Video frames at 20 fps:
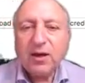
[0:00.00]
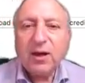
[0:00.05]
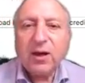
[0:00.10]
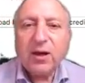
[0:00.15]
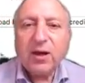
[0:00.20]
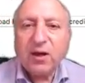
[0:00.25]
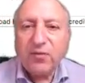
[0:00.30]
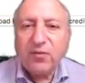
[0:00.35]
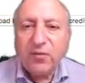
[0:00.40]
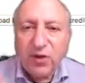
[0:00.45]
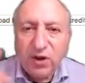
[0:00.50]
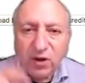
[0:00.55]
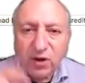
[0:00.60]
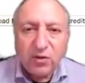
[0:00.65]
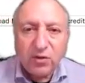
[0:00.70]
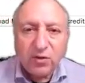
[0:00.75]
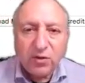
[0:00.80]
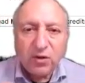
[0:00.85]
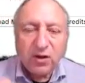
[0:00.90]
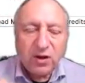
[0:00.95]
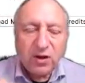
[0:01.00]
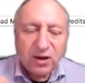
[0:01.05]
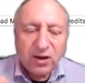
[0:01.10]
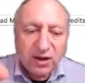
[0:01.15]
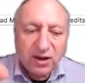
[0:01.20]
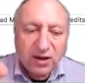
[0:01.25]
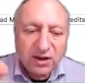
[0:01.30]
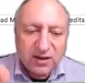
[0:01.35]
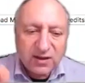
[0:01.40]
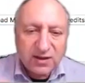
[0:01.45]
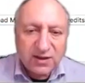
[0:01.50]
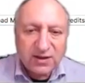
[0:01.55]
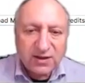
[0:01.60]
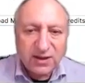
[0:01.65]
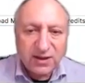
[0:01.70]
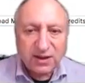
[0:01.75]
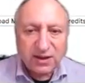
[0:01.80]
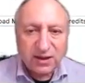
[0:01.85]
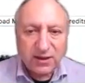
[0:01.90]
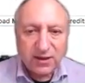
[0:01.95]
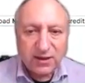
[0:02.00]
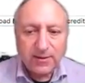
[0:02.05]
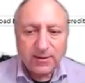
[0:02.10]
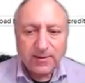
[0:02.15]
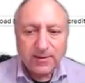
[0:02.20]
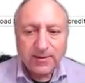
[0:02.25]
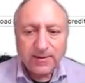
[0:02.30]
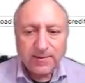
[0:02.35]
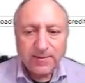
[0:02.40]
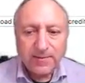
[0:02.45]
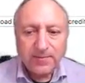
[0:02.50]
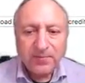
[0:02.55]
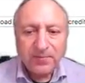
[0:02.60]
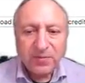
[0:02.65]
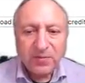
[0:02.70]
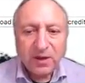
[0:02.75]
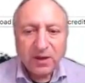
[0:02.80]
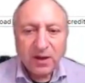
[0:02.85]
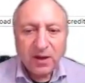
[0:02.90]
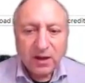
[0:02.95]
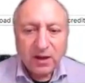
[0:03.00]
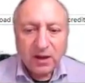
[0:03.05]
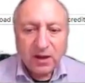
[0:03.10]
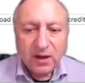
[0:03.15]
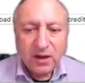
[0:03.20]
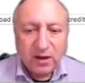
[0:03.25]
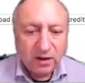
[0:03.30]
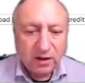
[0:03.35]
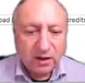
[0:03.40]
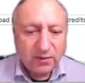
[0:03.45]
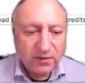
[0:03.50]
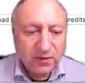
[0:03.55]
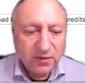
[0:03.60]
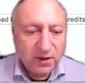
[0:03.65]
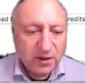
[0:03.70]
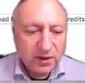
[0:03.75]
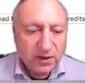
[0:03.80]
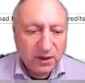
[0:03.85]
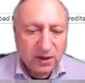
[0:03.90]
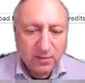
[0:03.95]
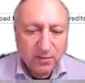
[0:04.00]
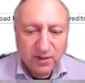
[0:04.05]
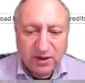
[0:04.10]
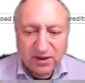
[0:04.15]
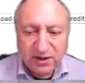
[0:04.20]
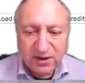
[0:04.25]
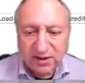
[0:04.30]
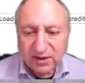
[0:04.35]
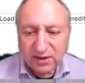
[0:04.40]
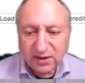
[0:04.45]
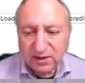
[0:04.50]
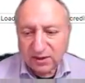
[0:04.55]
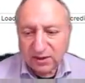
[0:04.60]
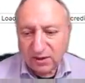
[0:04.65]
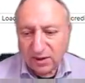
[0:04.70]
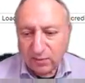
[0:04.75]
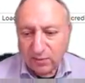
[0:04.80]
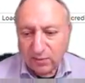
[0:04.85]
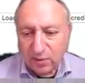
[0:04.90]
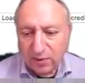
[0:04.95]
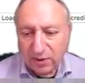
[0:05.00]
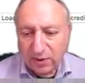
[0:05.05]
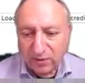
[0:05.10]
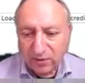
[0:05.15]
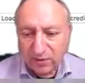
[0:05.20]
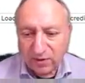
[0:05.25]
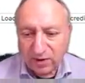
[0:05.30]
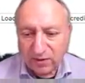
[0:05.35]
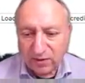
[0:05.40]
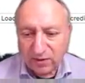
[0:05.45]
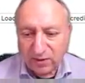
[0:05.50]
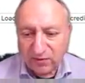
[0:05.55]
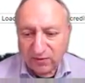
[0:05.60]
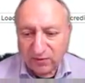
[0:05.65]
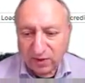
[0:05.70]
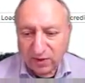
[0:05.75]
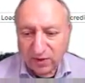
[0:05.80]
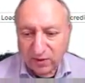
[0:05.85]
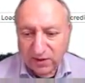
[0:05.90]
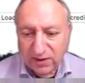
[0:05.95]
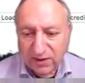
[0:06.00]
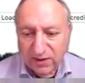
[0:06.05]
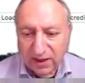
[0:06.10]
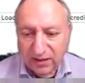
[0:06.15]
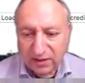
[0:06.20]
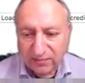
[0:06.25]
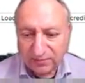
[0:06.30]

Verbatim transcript: if you consider, look, let me just come up here on the screen for you a second.